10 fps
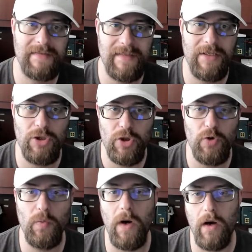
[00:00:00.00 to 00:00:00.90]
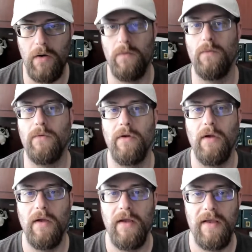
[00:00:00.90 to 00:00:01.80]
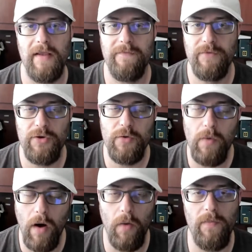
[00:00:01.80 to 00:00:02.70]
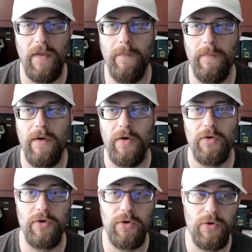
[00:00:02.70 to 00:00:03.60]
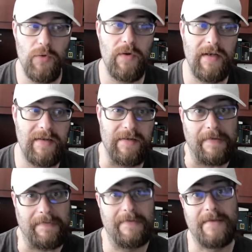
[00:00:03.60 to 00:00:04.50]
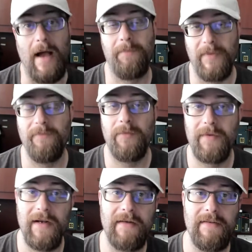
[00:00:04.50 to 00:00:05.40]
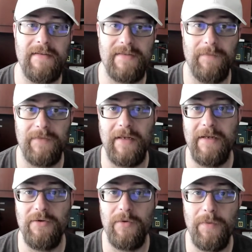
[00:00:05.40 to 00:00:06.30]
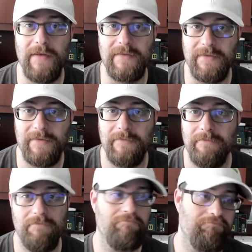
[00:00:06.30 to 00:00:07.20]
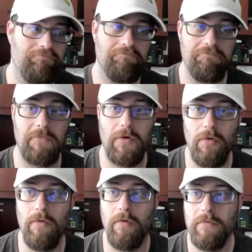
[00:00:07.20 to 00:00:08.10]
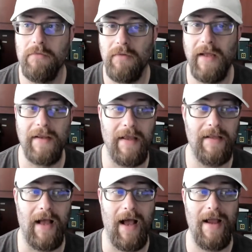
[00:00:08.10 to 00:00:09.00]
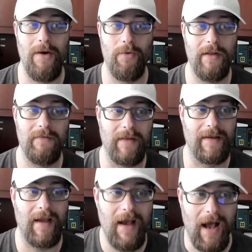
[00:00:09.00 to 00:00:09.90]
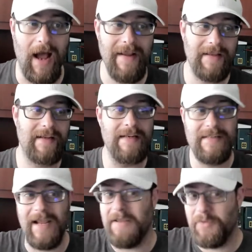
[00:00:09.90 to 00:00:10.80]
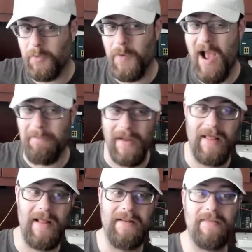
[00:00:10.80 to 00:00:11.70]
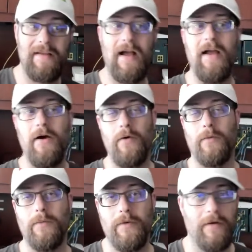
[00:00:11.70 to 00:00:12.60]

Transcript: that you own. If you own them, you can stop them from connecting to something in your presence. Cool. I own it. I can contain the crap out of anything I own,